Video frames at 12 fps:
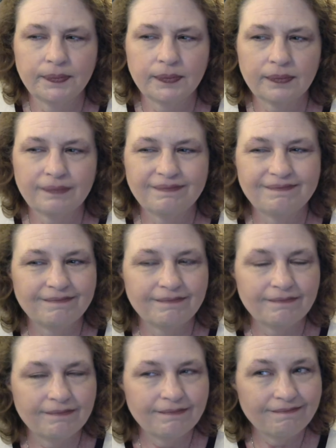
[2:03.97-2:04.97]

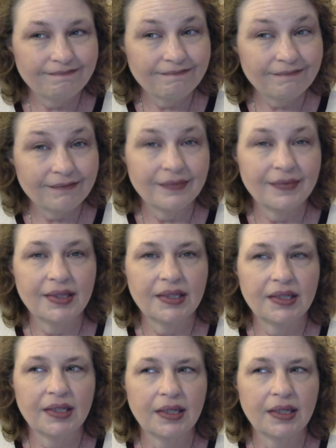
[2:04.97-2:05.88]
Nothing is said.